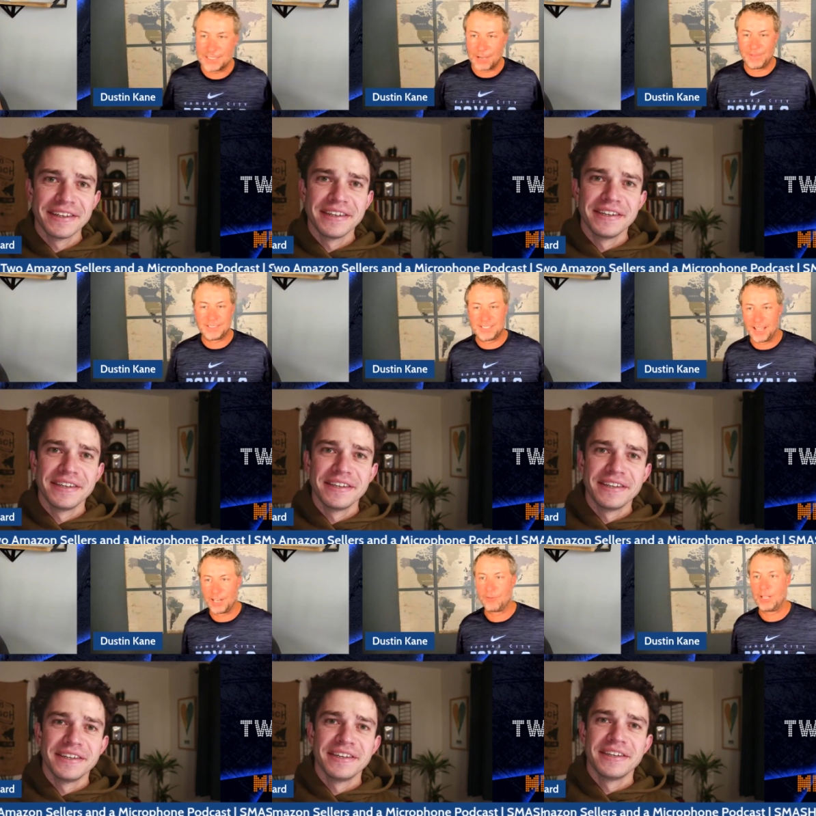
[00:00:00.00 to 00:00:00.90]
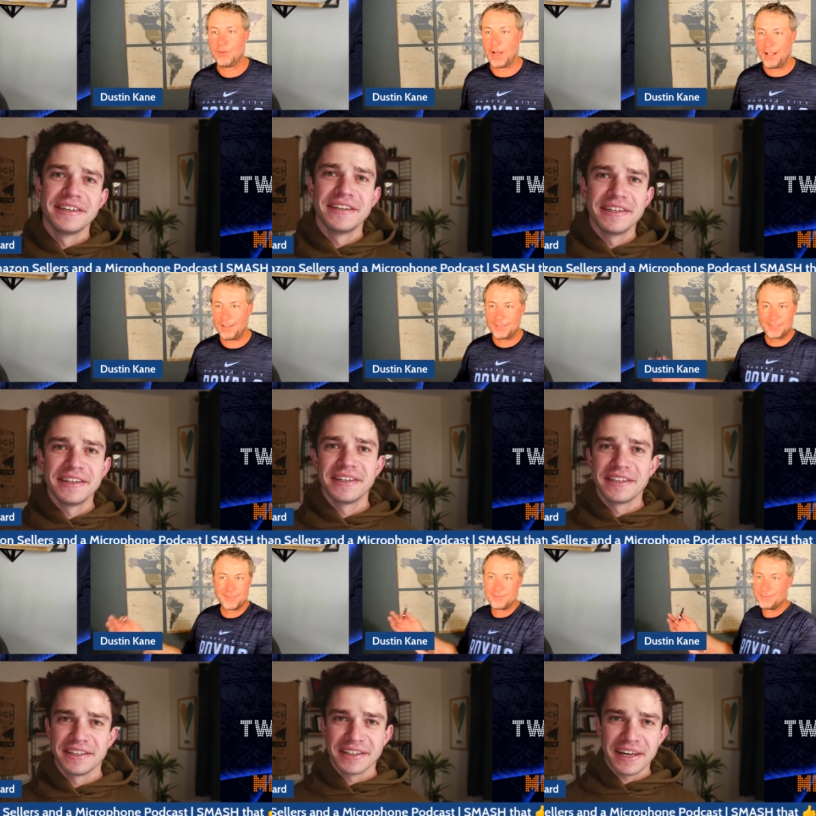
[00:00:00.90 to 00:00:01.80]
Speaker 1: something that's selling really
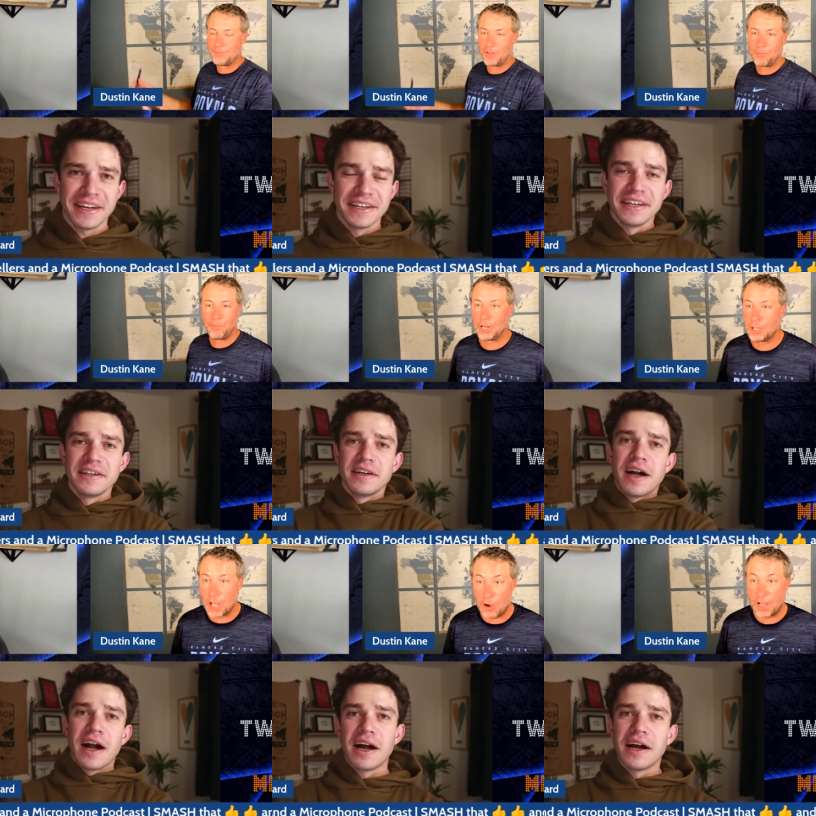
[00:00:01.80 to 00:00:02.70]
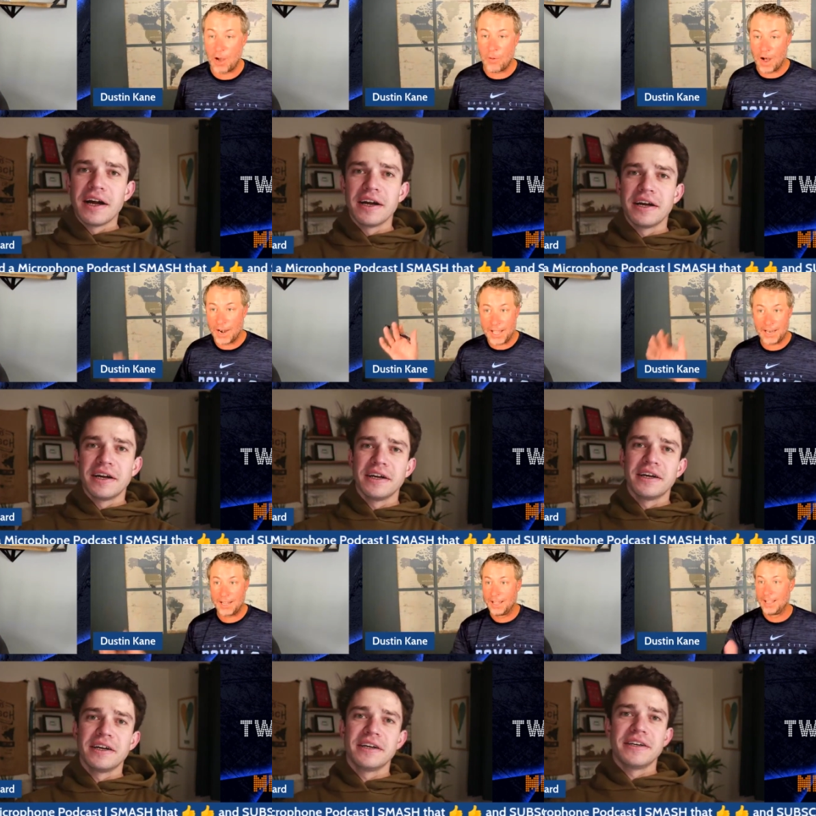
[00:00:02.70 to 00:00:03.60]
well. Yeah. Put a logo on
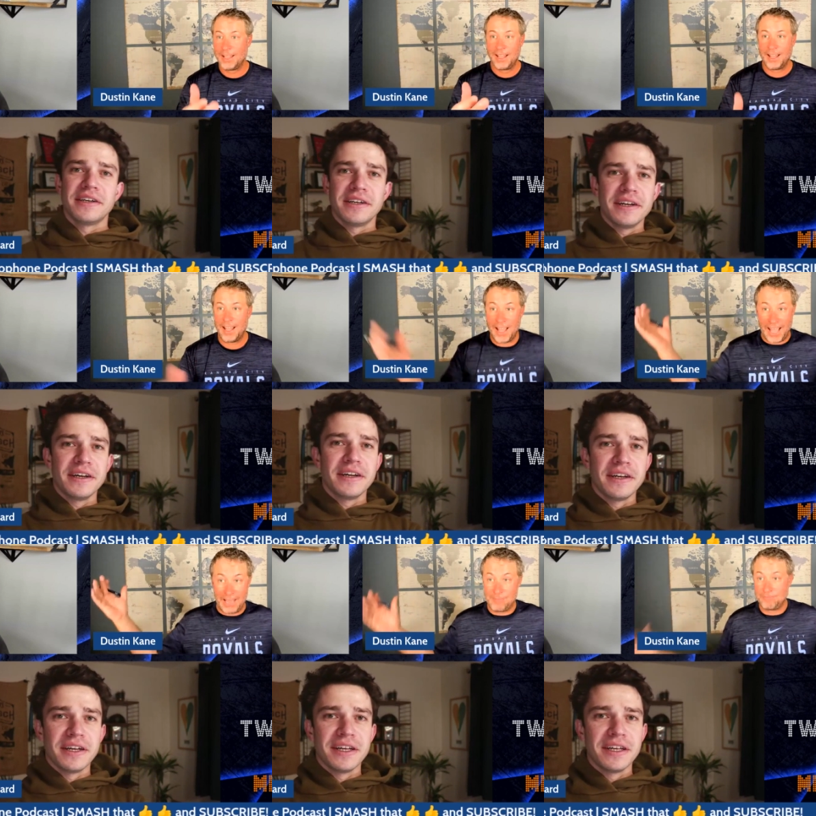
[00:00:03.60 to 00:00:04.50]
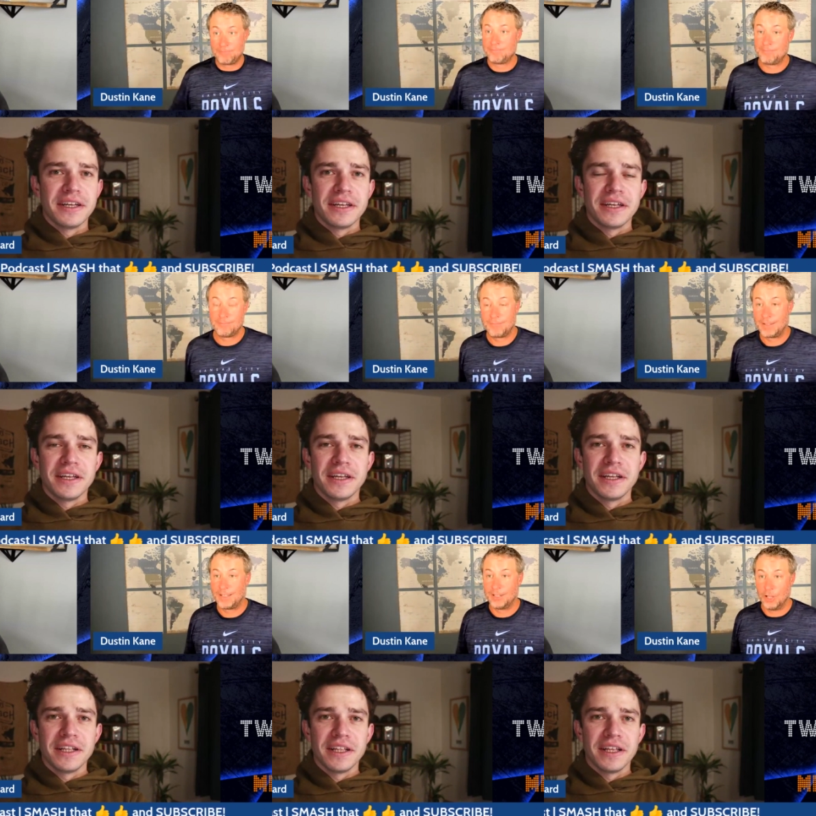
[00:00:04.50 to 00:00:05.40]
it. And
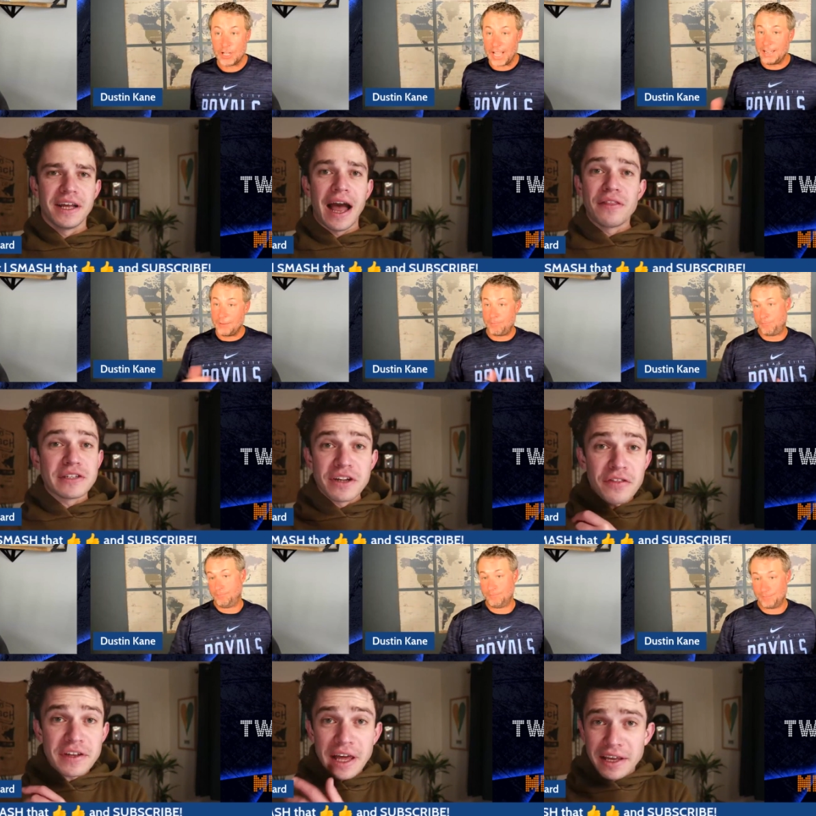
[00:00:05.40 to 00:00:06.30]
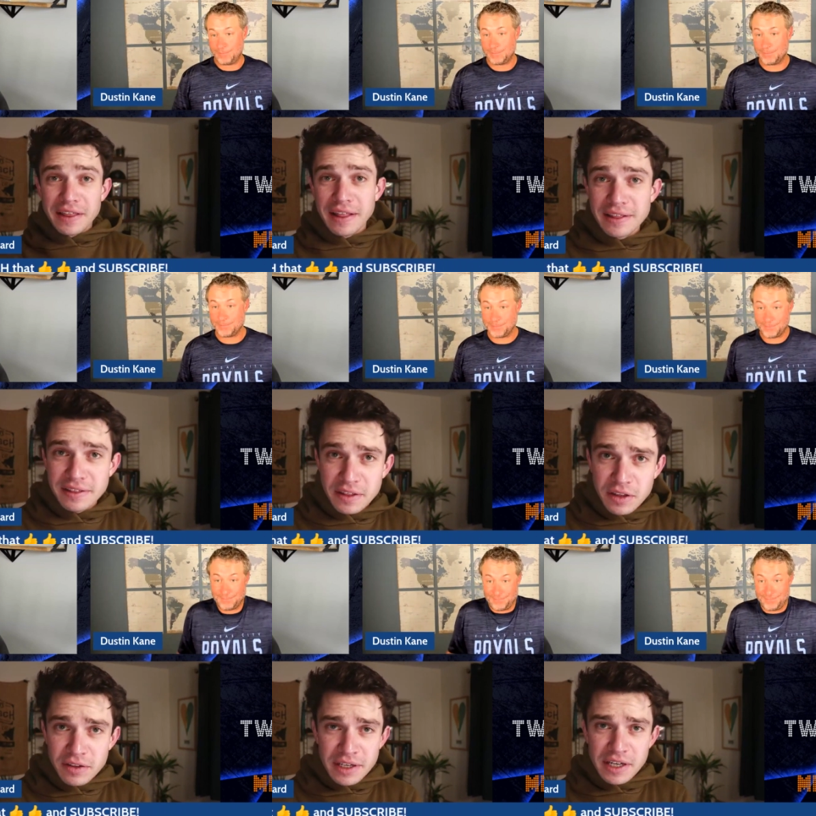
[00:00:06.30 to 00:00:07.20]
look, and I there's
Speaker 2: nothing like
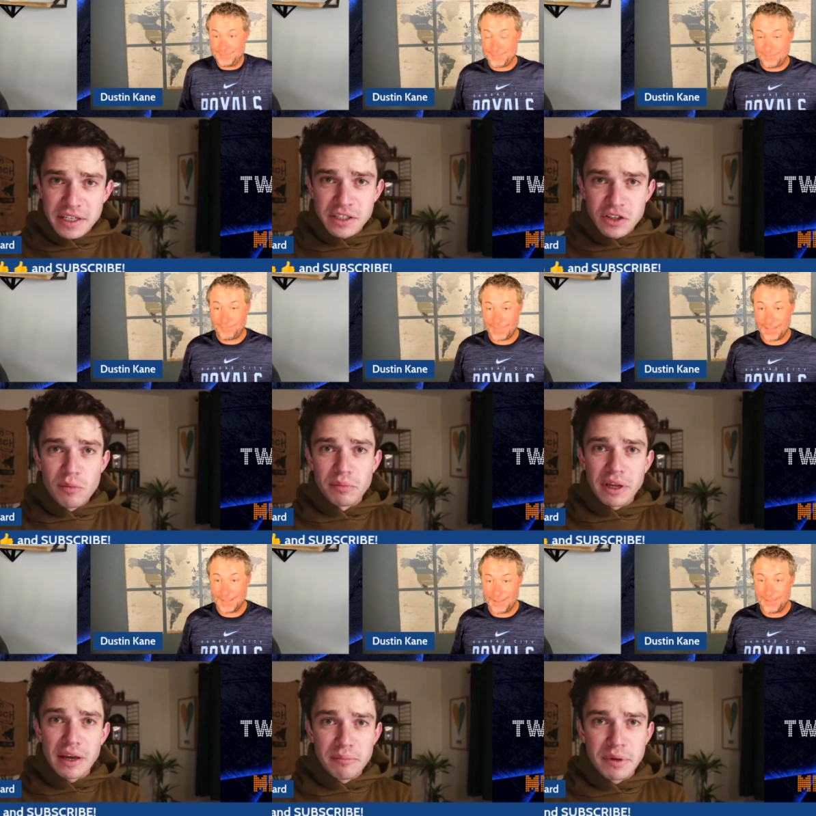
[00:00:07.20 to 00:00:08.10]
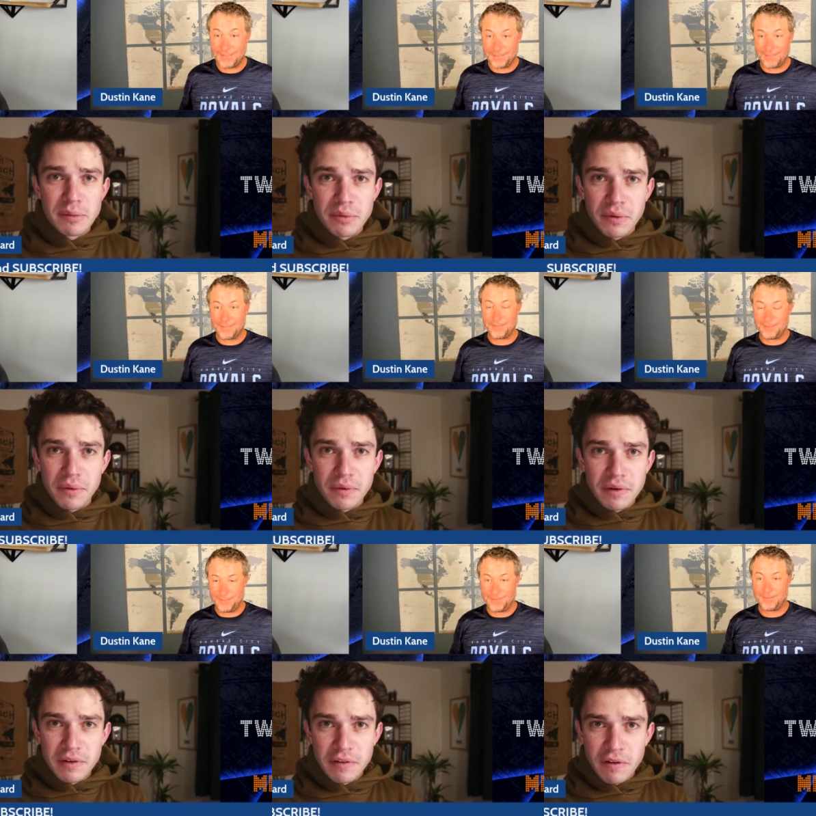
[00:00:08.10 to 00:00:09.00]
the thing is, I don't blame people
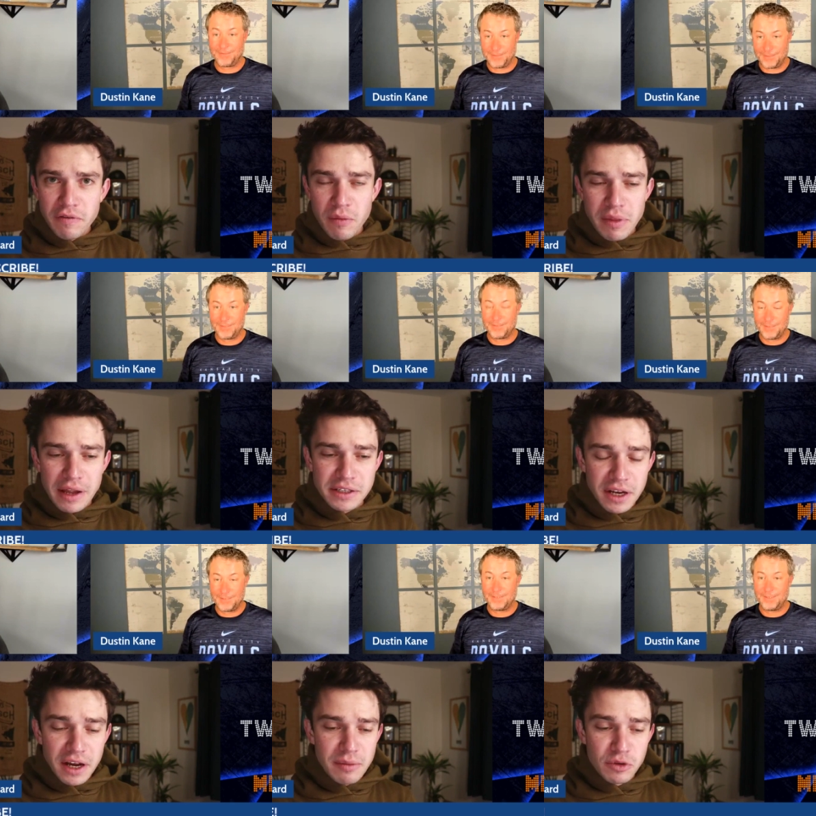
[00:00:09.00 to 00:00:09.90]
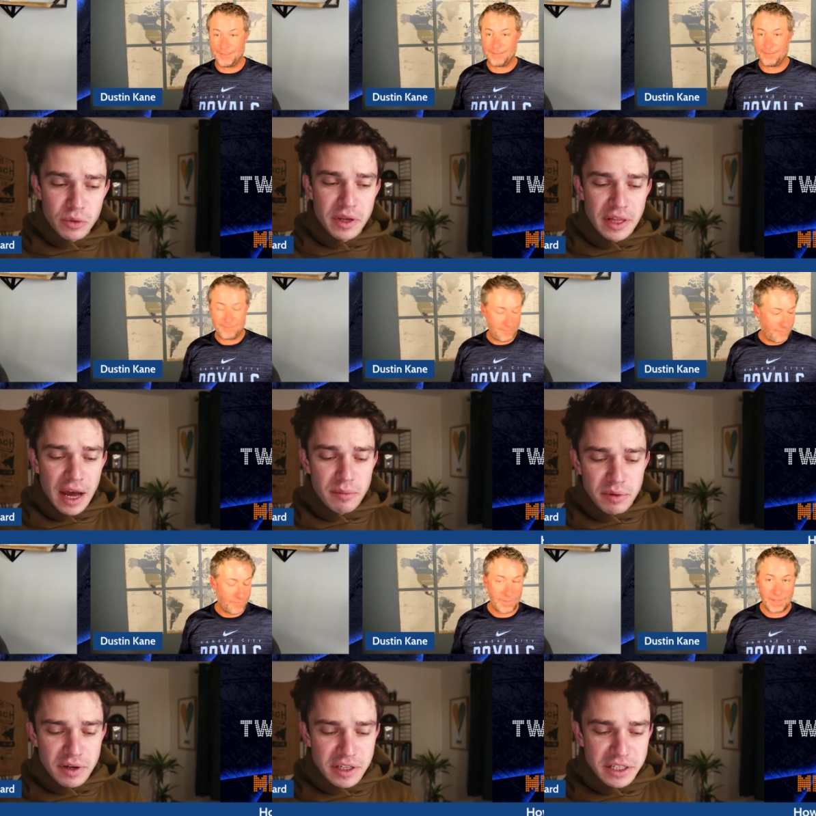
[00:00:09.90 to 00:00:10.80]
from that time doing that
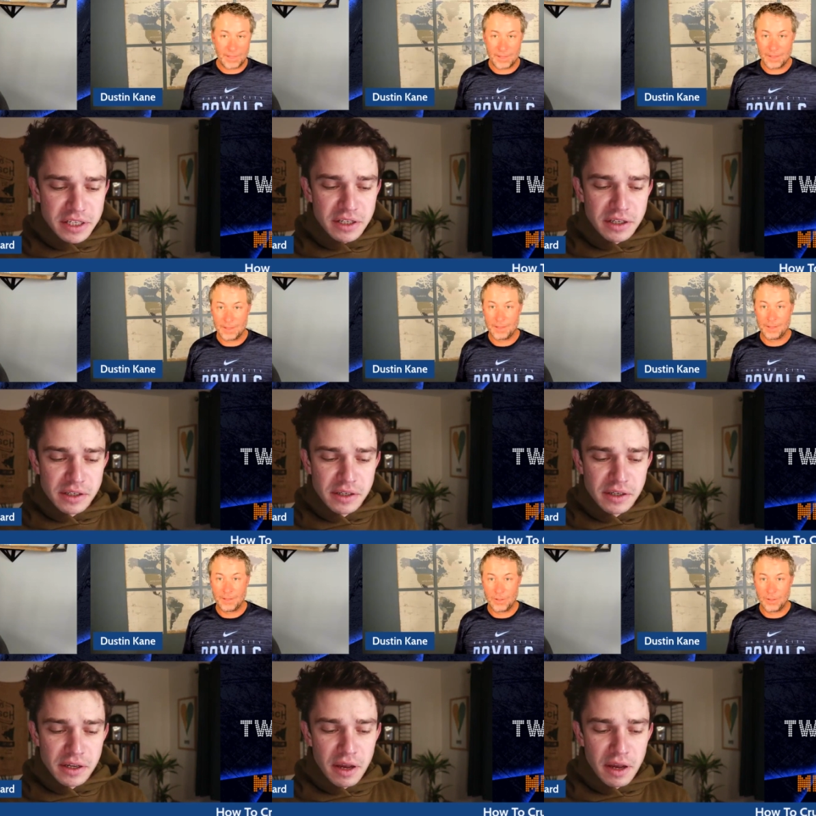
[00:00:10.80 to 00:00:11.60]
because it